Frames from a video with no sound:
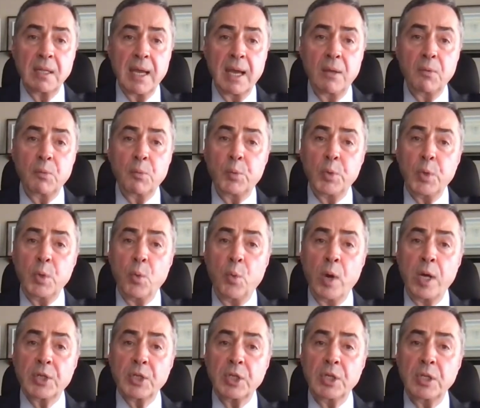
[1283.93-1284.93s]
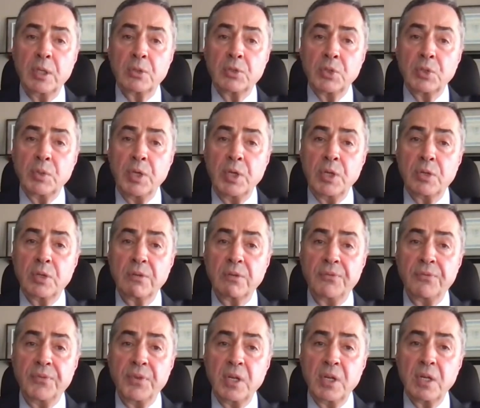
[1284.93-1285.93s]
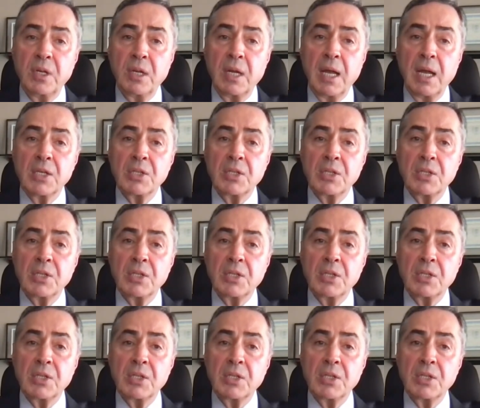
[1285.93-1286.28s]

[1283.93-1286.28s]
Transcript: that we want to interfere